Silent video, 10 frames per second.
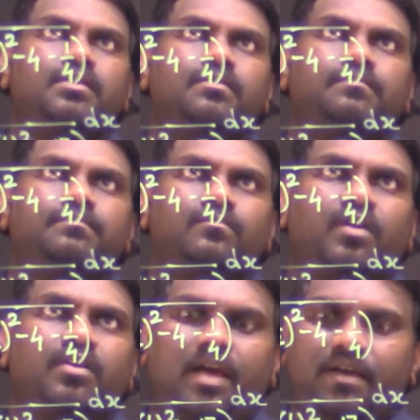here?
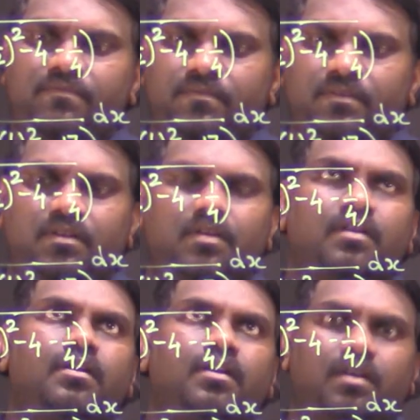What do you have?
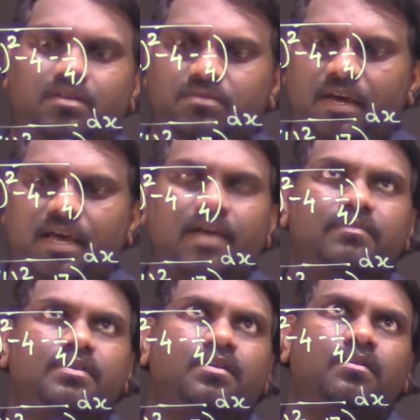You
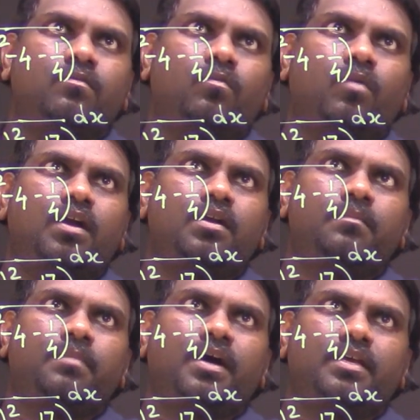have here
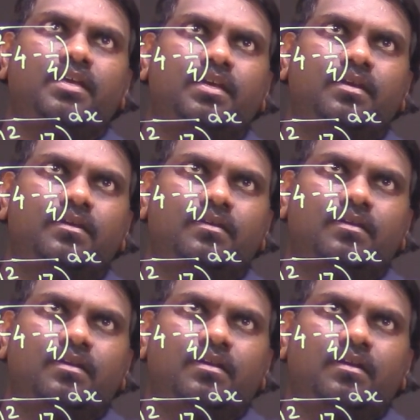1 by
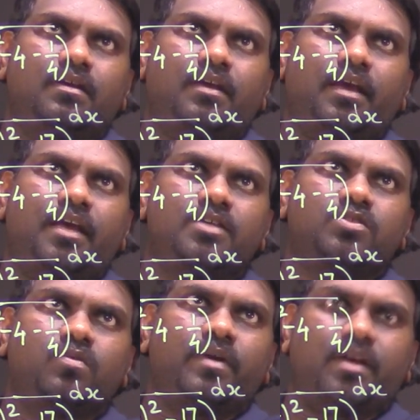a
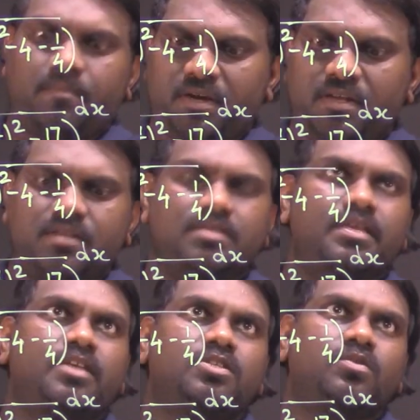square
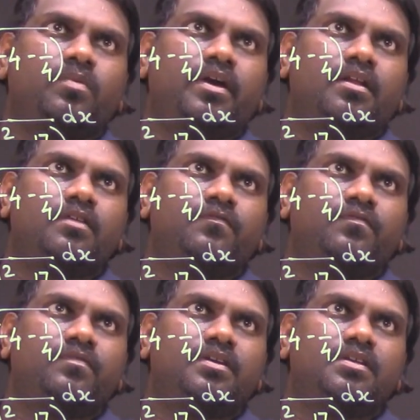minus x square.
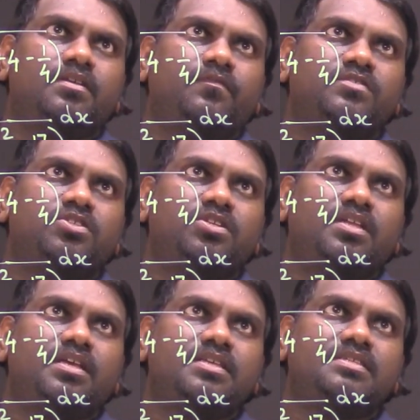If such
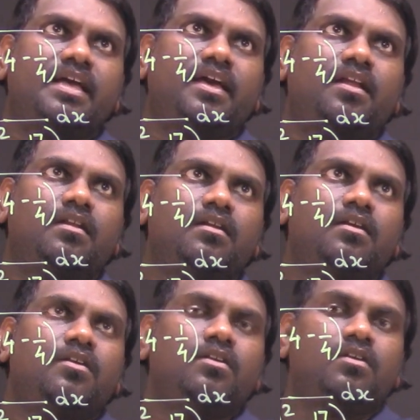a thing is there,
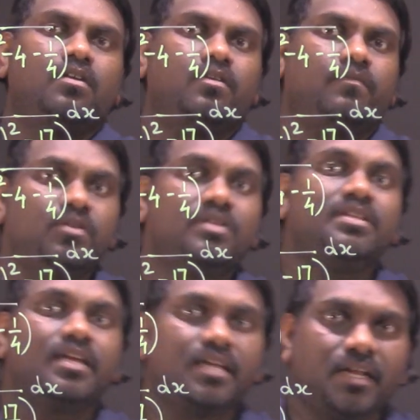when you
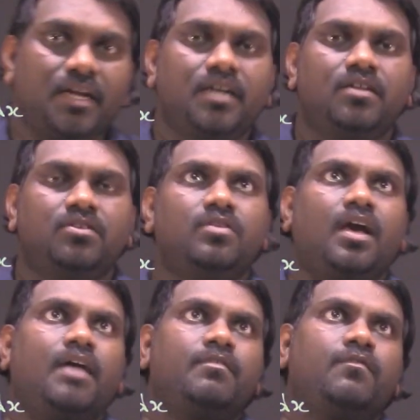integrate,
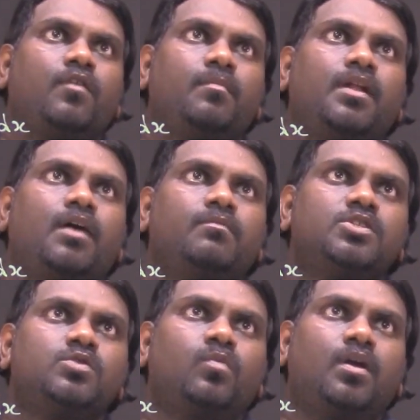you have a formula
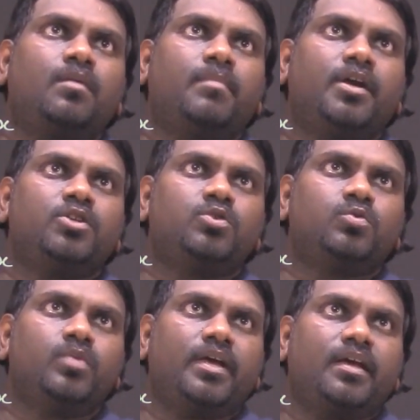which is 1 by
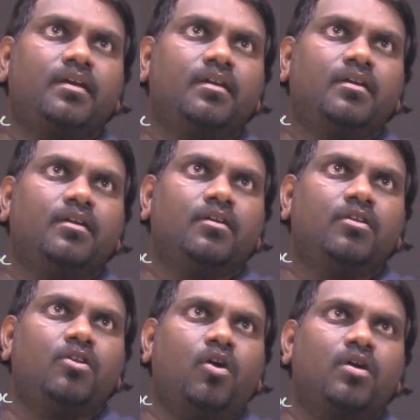2a
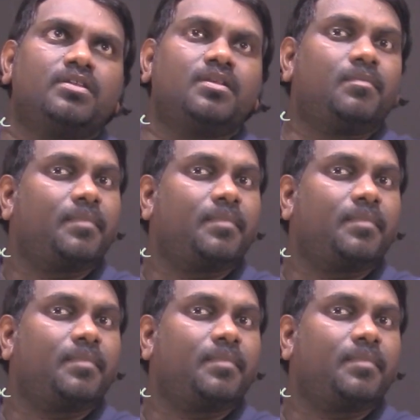log.